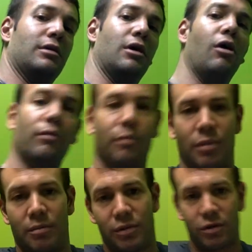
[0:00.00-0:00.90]
Oh,
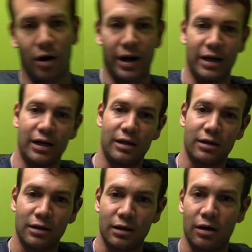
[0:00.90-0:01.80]
sorry, Andy.
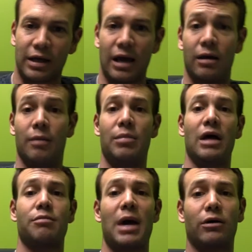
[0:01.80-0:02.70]
Okay,
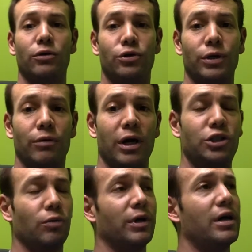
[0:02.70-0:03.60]
best macronutrient
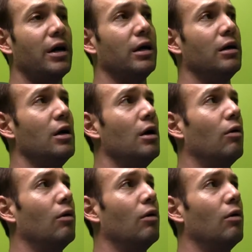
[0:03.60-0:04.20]
ratio when cutting.